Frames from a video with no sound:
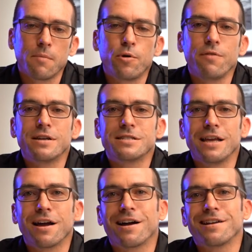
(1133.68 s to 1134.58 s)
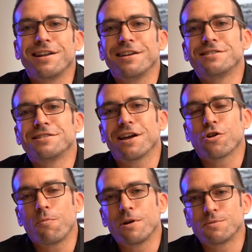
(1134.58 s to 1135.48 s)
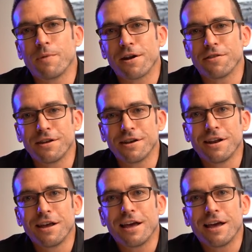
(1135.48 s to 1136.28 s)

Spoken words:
Previously, I did a Comrades Marathon,